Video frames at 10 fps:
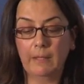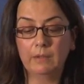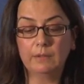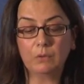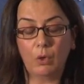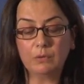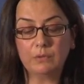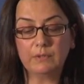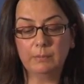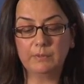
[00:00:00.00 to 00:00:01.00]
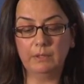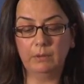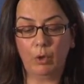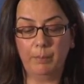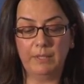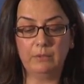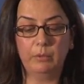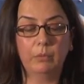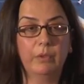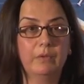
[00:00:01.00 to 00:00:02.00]
This also seems
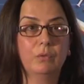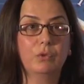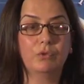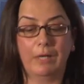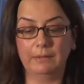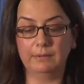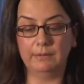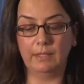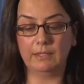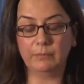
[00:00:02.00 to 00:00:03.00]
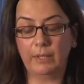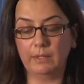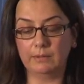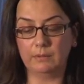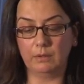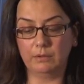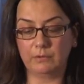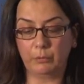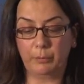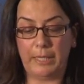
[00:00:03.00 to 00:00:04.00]
incompatible with neutrality as well as
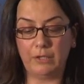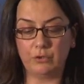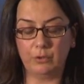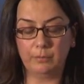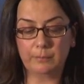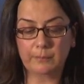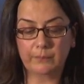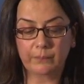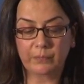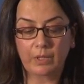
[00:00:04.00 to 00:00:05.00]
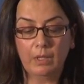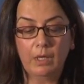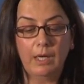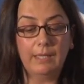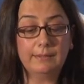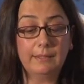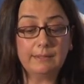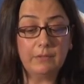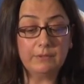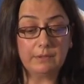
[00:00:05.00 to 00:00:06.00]
non-discrimination. A
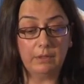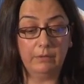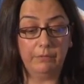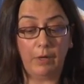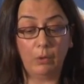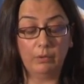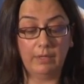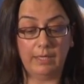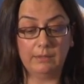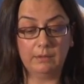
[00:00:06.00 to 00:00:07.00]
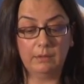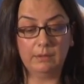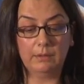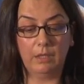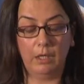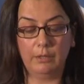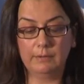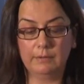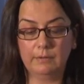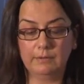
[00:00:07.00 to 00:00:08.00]
TESEV study found that
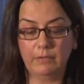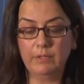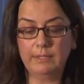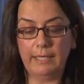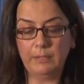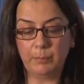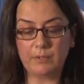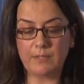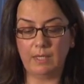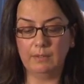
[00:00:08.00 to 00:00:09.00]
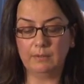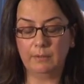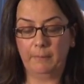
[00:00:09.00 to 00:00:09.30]
78%